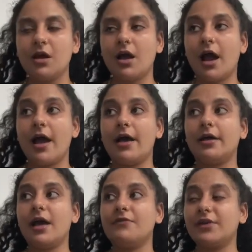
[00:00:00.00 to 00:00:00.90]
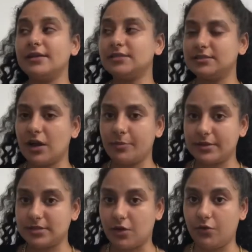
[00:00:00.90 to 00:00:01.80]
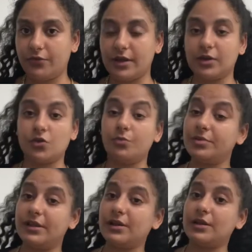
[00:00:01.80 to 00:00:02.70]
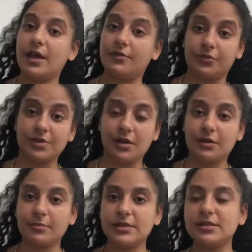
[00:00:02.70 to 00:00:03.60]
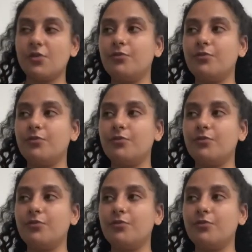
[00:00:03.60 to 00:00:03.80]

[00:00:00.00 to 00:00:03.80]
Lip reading: I have yet to doubt myself, and I don't plan on ever doubting myself.